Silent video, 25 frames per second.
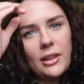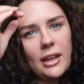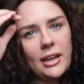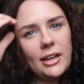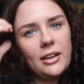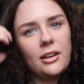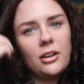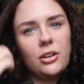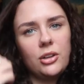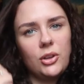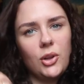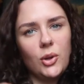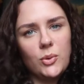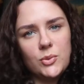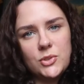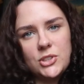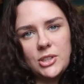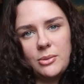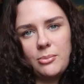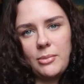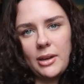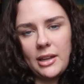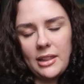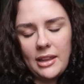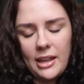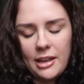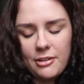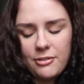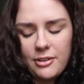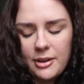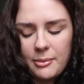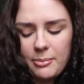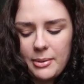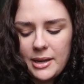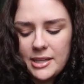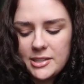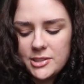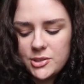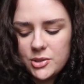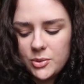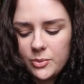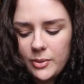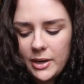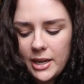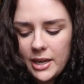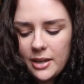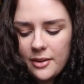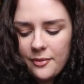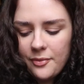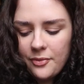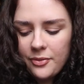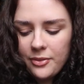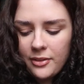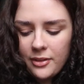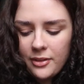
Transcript: like close in my life had passed away.